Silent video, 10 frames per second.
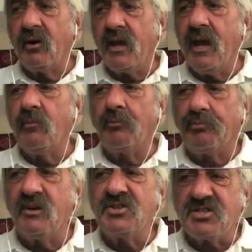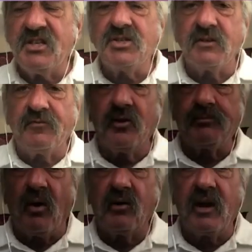game, a preseason
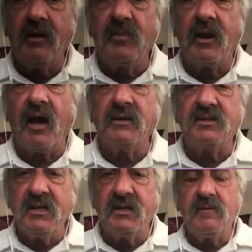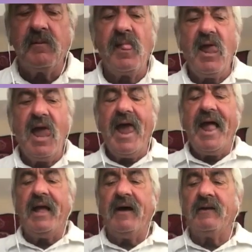football game that I did,
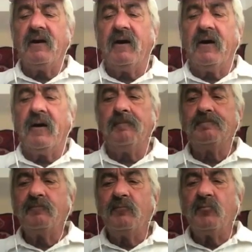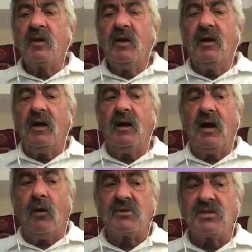and
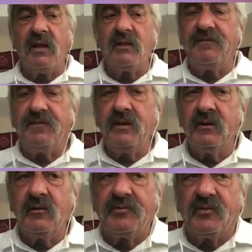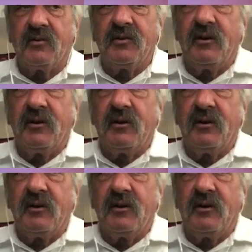I was on the field for